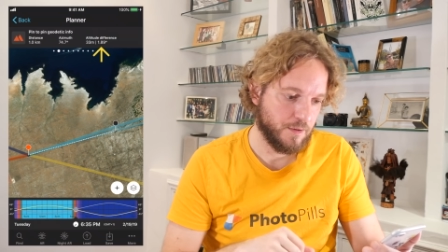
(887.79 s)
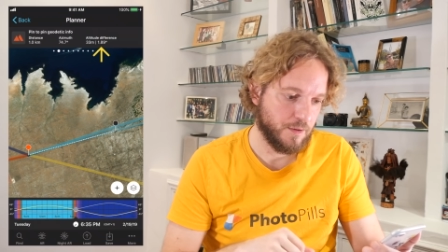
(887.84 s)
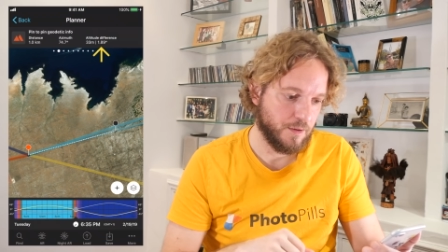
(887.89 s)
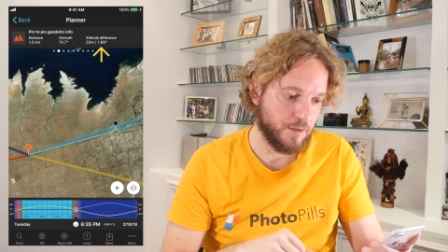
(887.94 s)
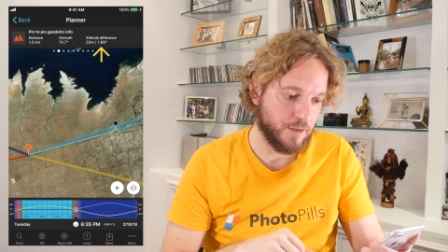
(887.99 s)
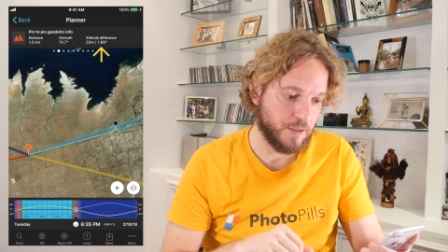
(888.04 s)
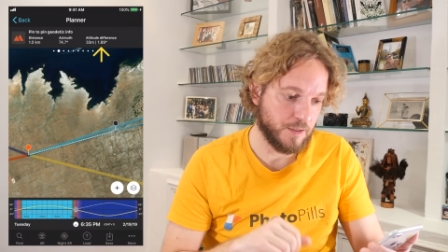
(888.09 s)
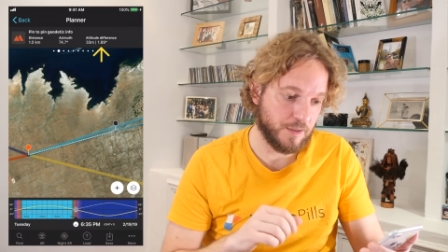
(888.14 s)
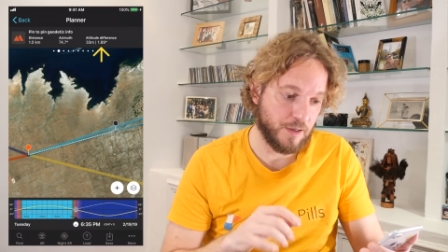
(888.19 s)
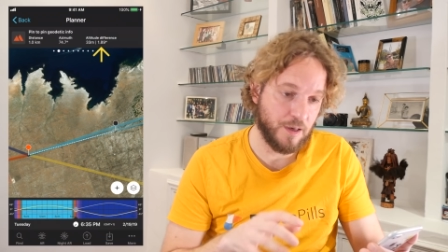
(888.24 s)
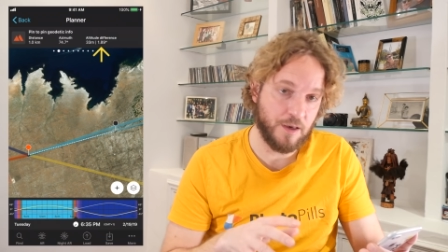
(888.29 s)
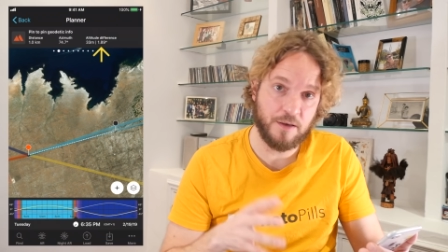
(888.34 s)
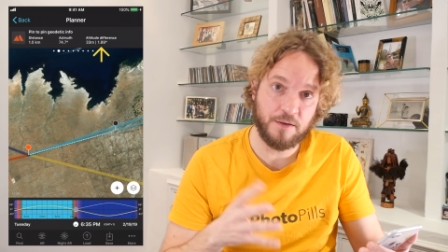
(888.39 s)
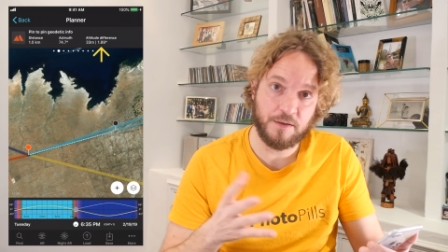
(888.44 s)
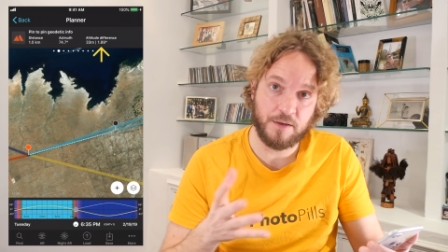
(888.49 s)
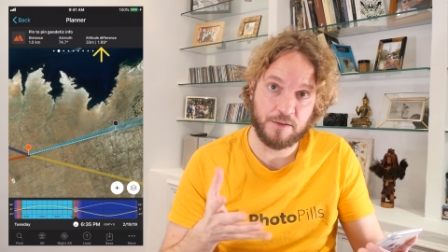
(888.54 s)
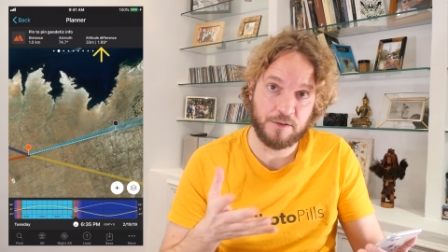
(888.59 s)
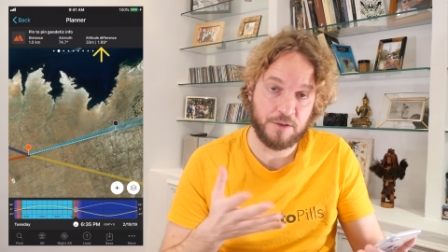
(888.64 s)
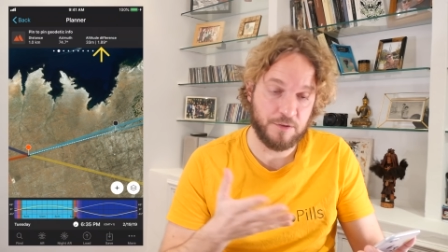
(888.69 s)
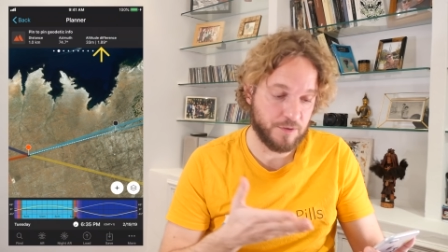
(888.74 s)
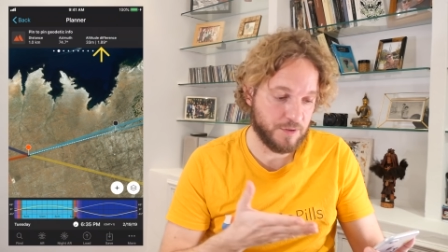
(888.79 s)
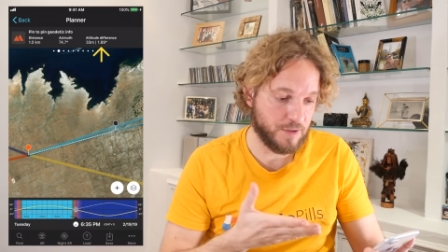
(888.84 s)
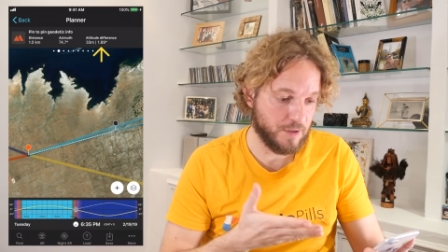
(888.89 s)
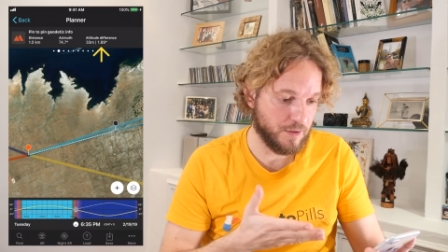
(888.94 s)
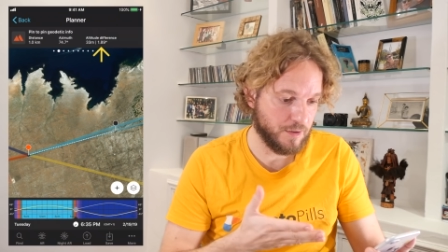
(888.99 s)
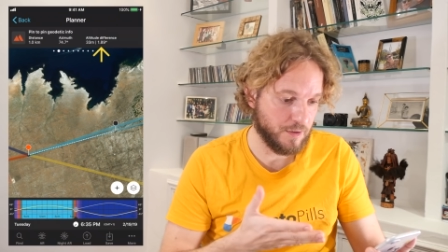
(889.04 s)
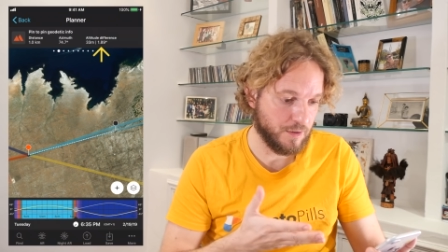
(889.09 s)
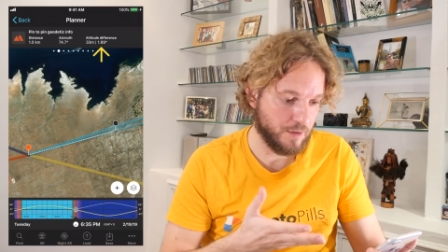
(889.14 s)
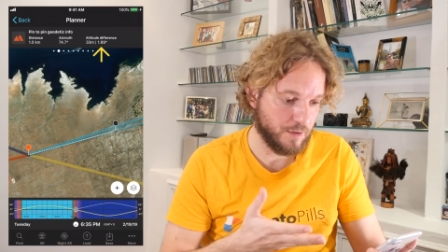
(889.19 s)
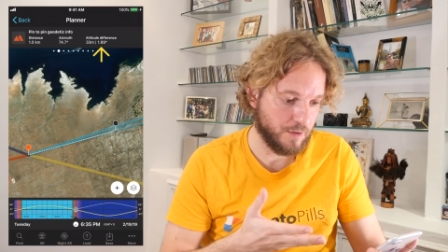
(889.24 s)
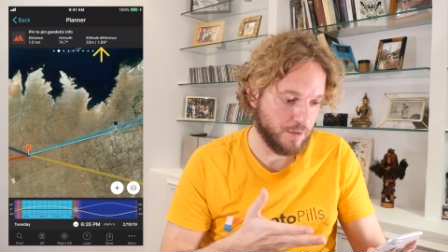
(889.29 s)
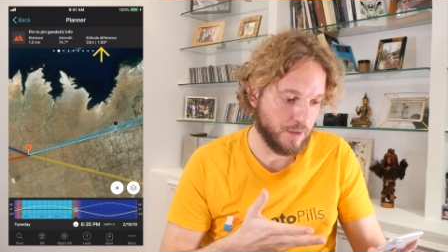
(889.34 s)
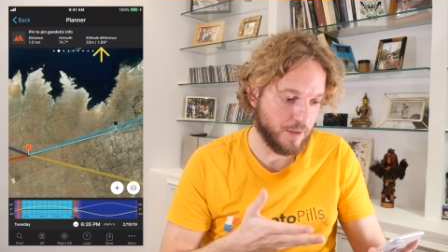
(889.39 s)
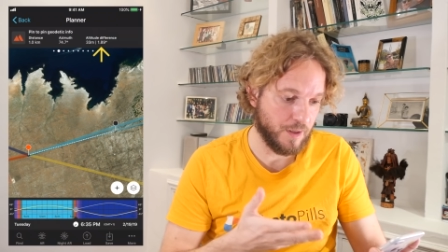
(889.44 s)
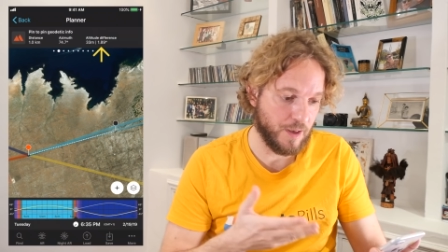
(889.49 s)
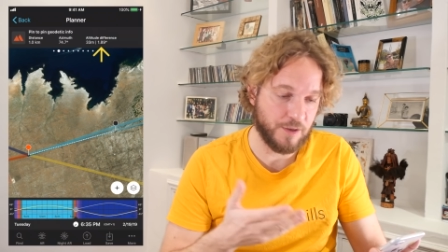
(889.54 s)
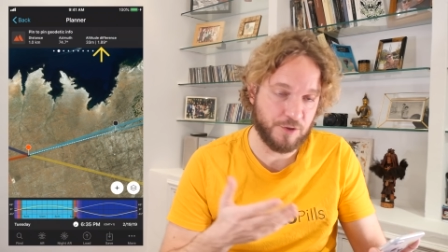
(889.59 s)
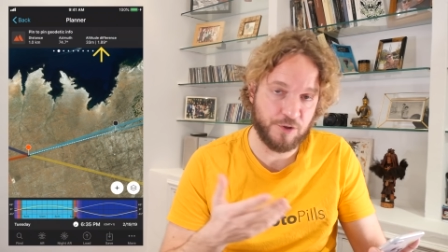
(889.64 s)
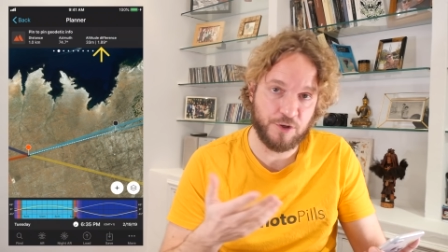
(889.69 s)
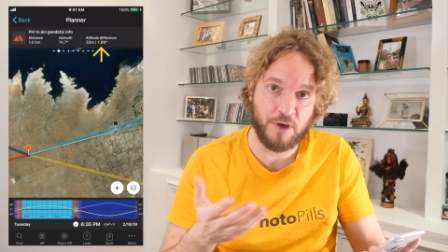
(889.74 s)
In this case, as you see, it
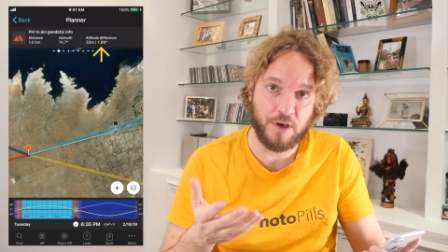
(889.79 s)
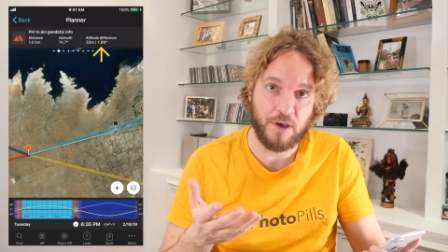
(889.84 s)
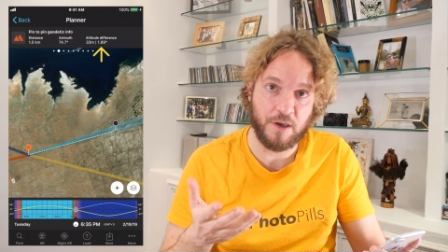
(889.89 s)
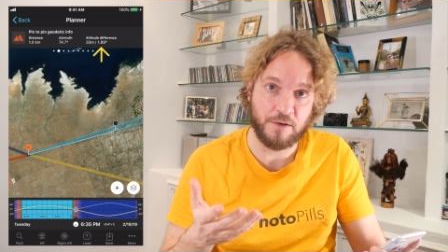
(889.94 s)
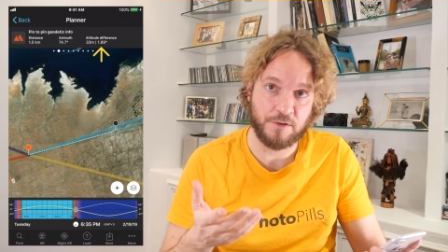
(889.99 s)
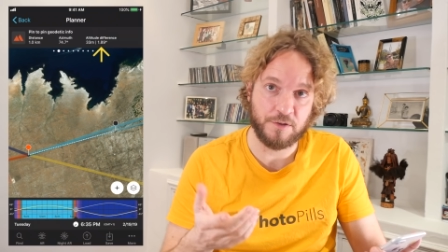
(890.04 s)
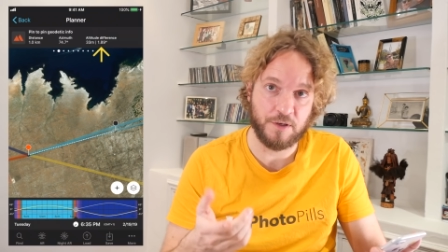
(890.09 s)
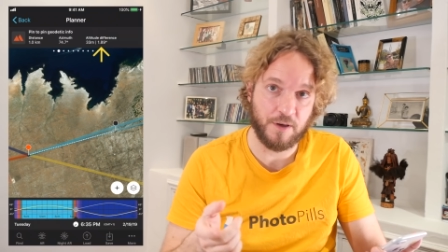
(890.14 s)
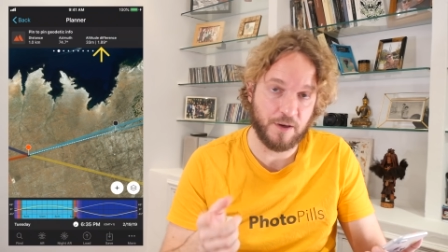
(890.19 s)
has changed.